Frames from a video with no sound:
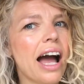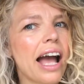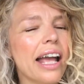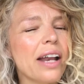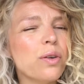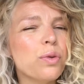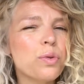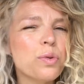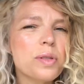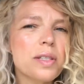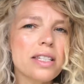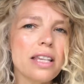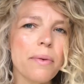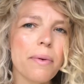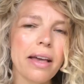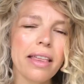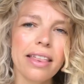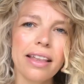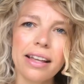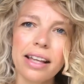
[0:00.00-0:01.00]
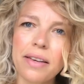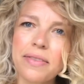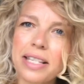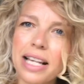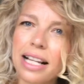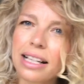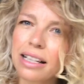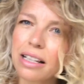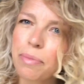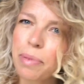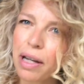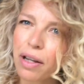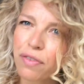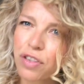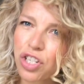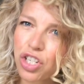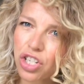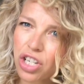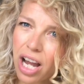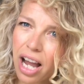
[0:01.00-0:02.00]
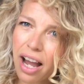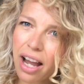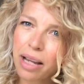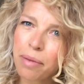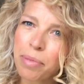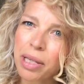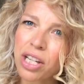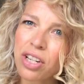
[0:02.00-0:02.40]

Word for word: it also, I think, gives it a little bit of a shine.